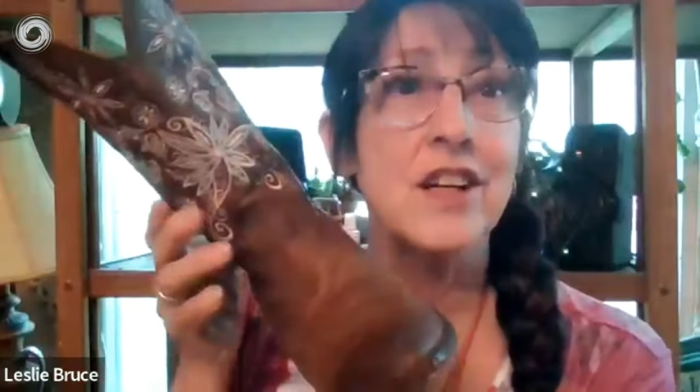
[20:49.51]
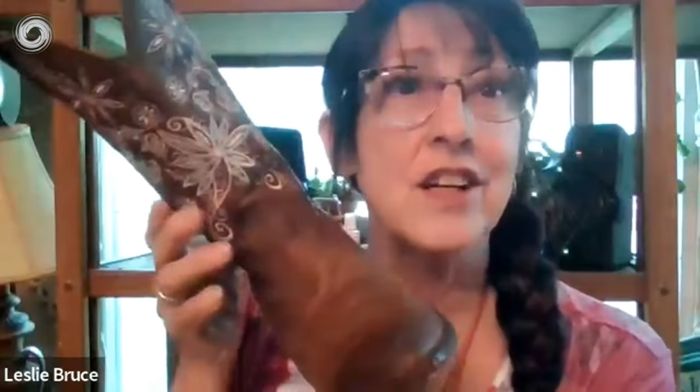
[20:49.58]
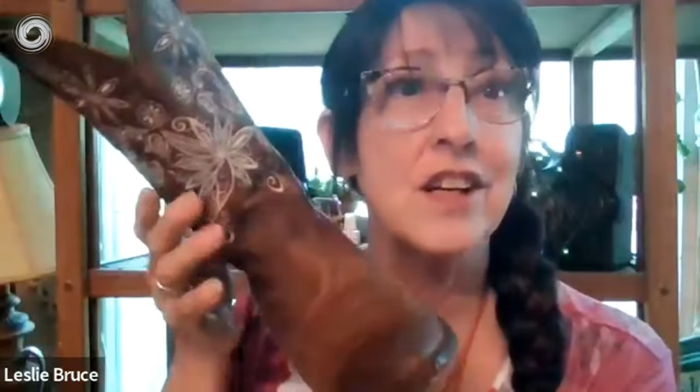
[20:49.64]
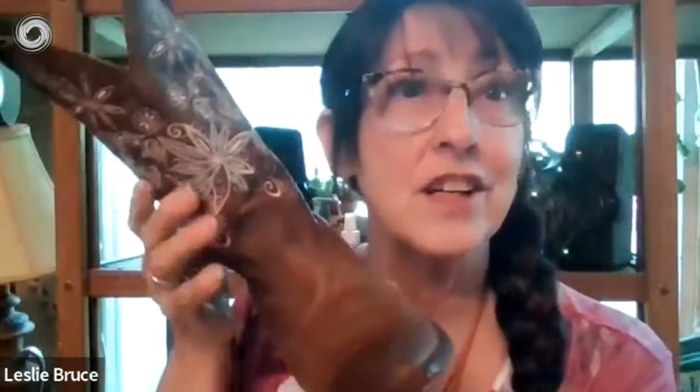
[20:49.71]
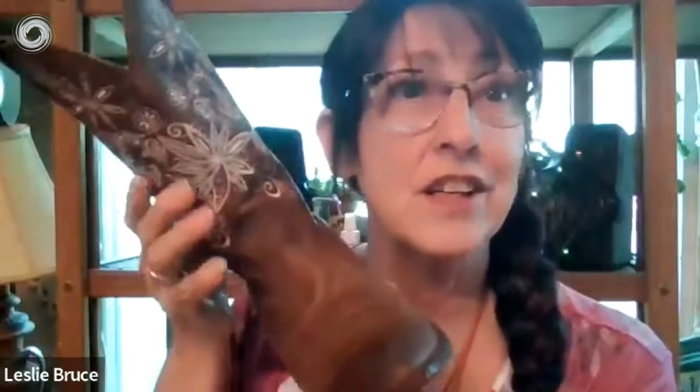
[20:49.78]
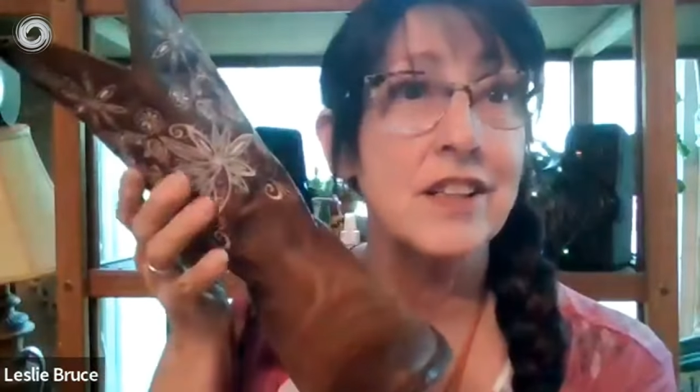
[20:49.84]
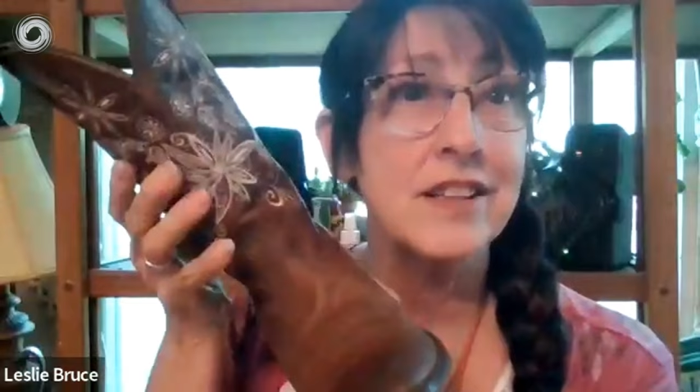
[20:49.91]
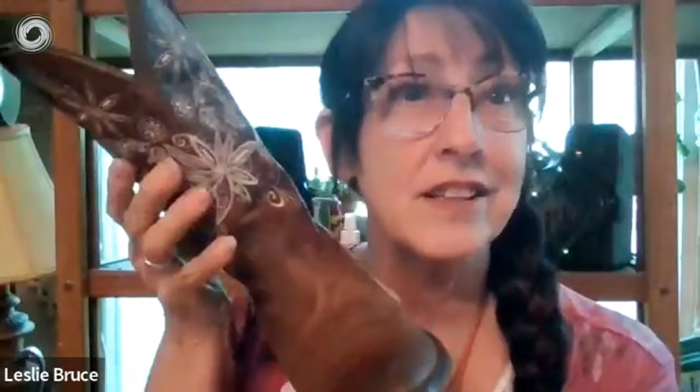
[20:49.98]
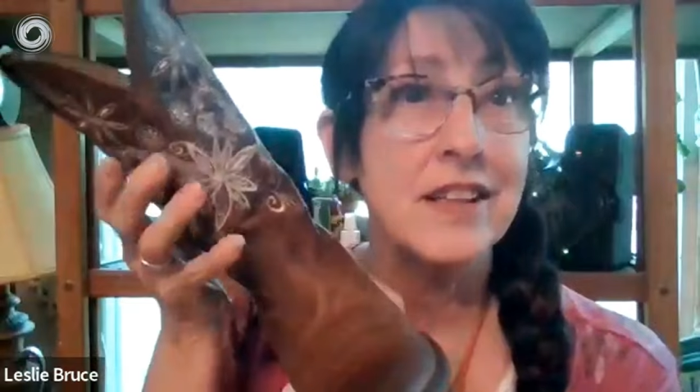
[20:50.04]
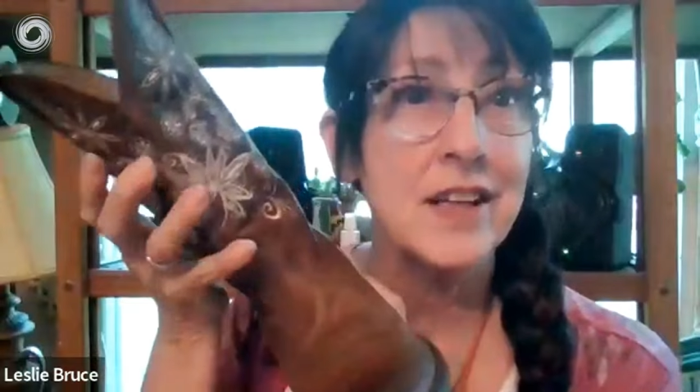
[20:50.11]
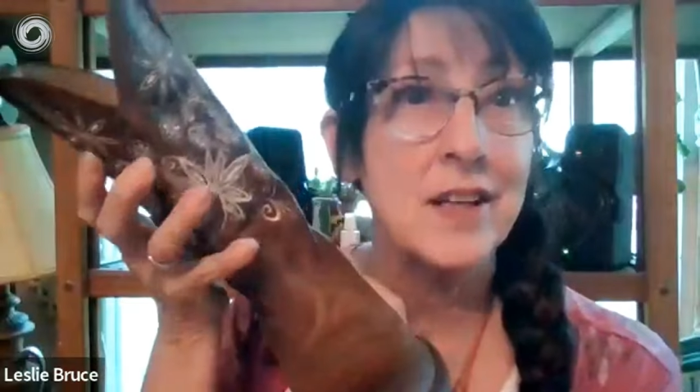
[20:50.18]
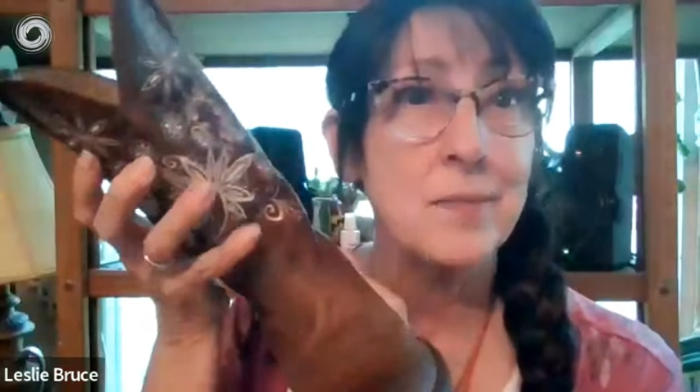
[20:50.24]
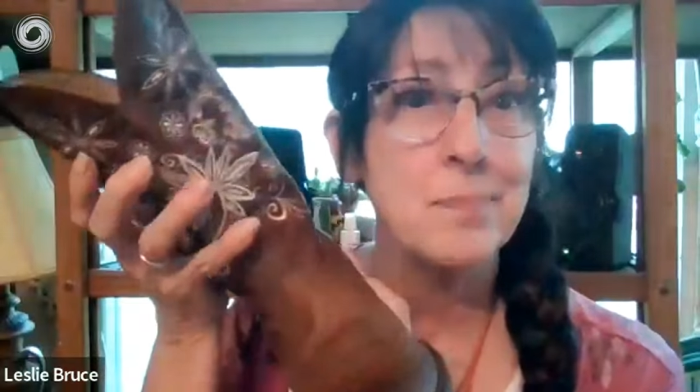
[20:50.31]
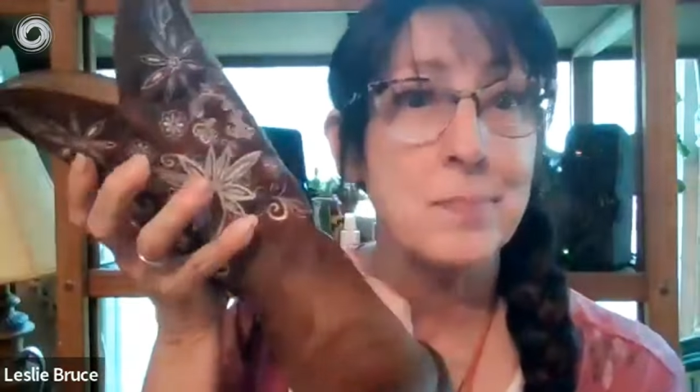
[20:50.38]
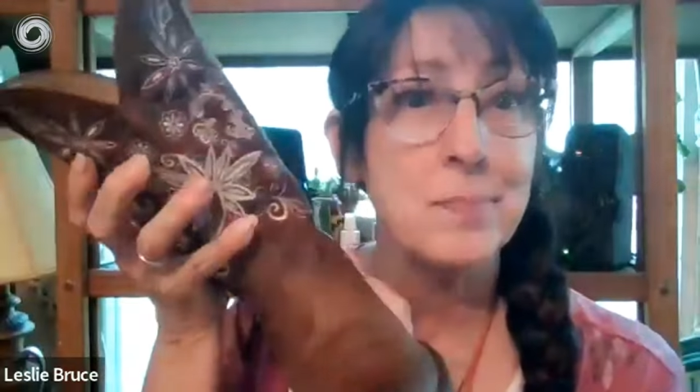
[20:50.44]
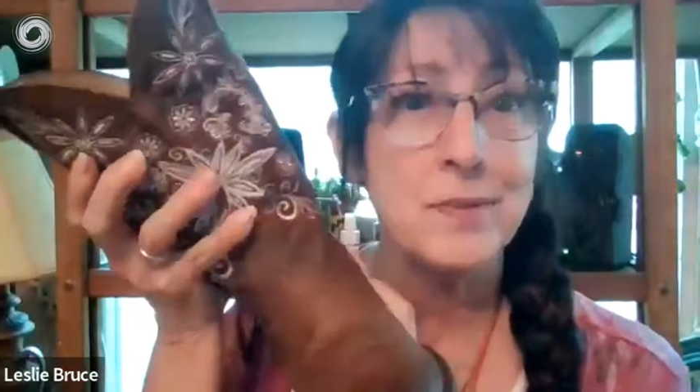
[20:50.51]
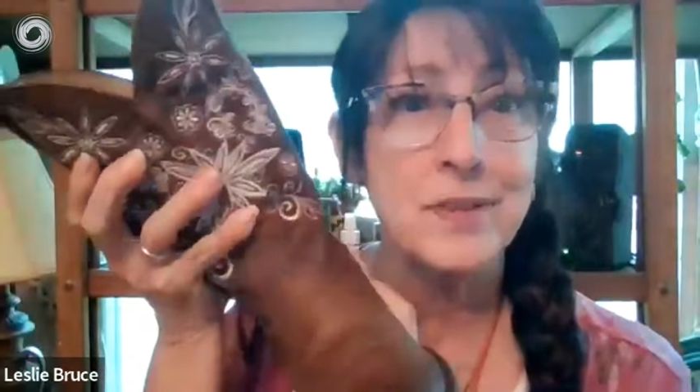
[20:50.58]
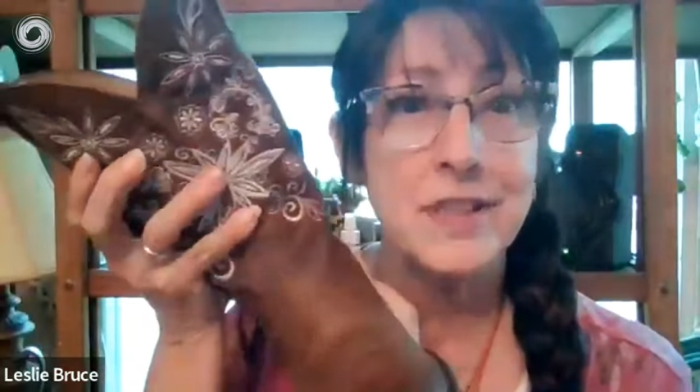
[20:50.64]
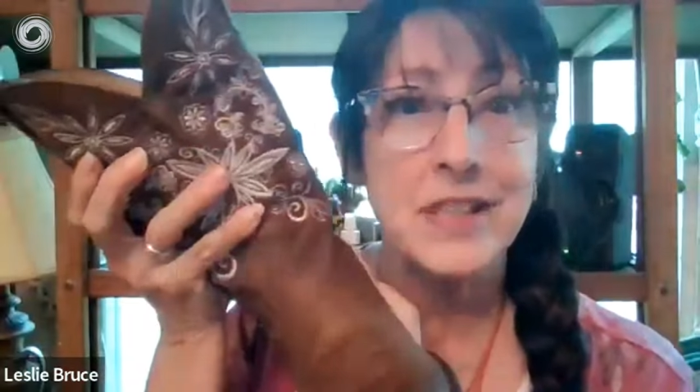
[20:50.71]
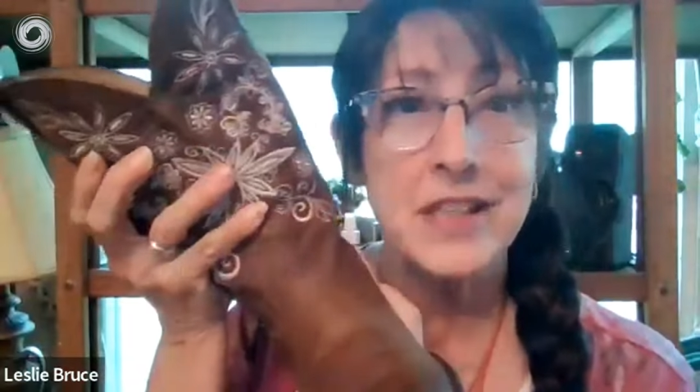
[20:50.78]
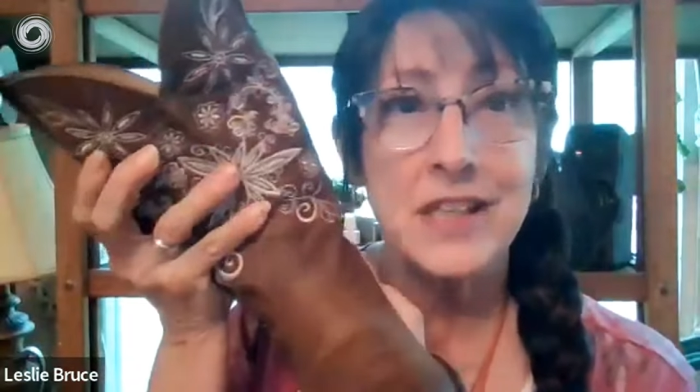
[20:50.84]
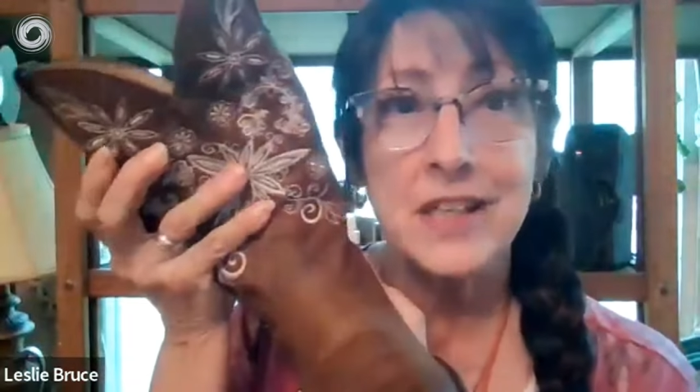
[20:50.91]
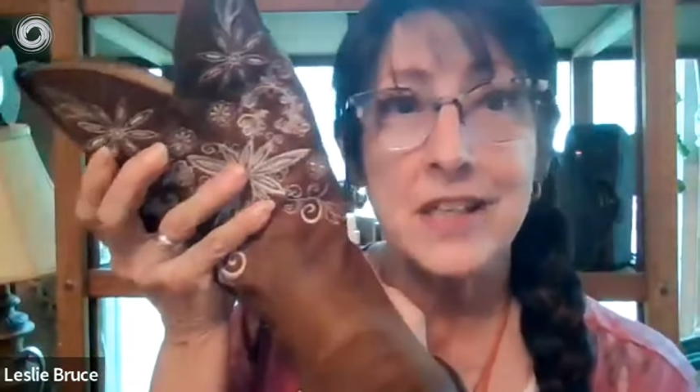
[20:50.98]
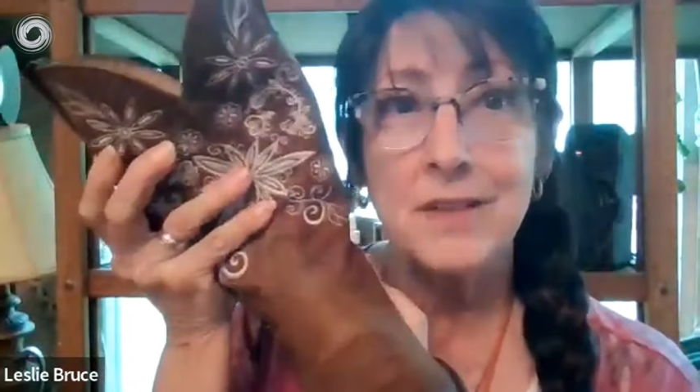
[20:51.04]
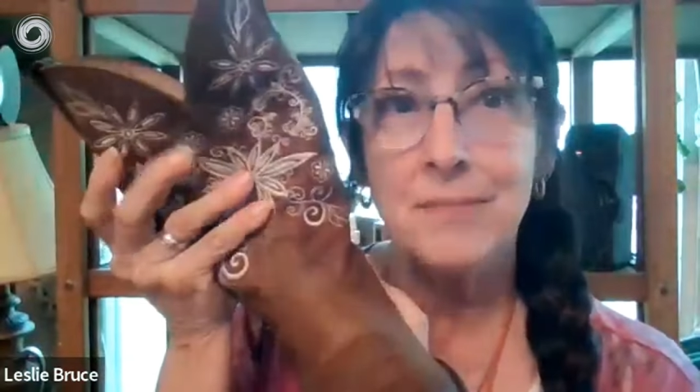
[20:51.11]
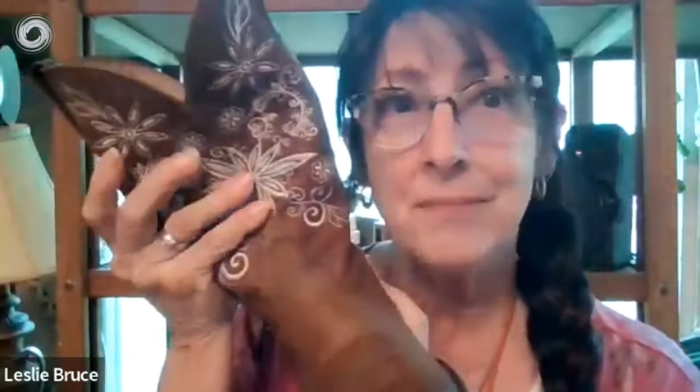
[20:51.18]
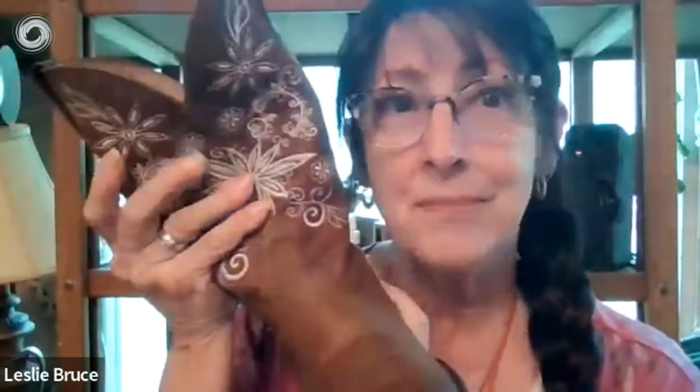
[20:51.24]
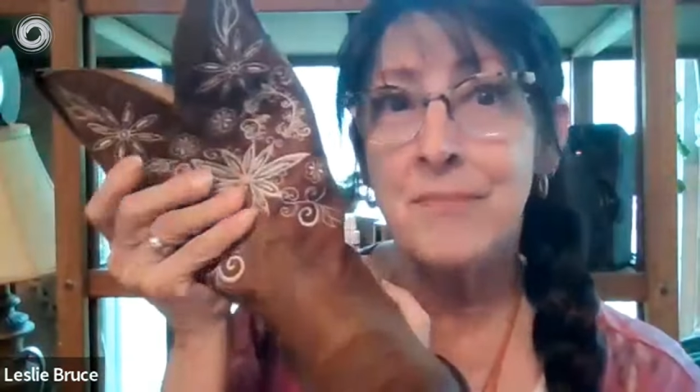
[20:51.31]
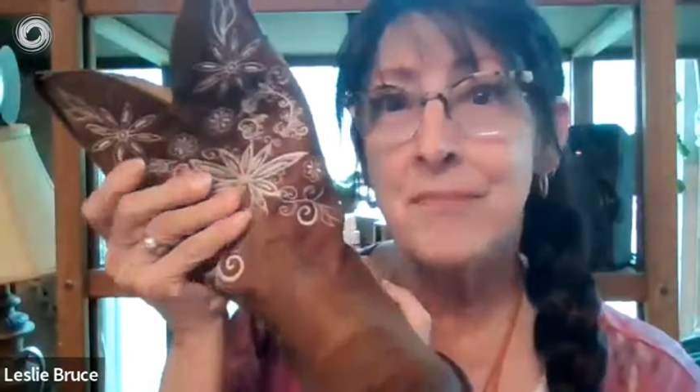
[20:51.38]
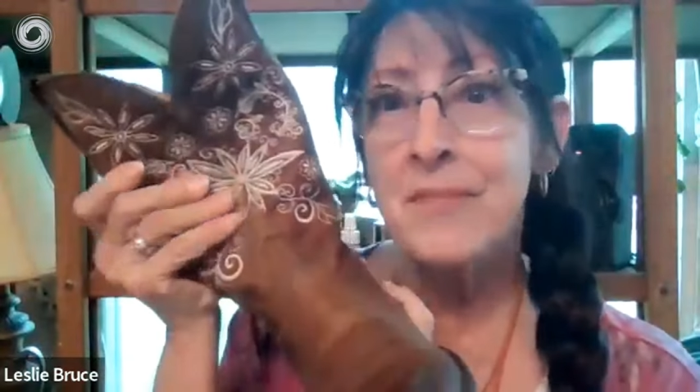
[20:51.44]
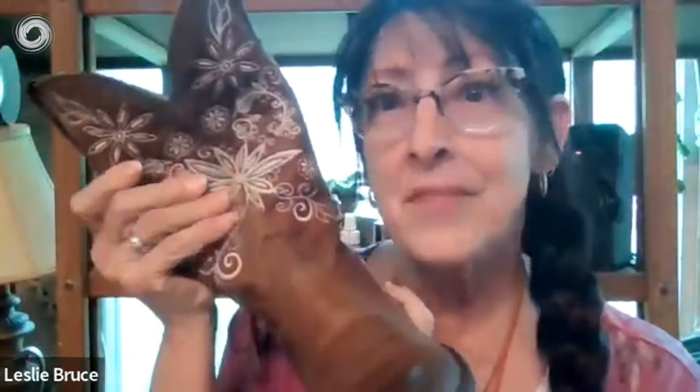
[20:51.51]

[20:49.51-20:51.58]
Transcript: Aren't they pretty?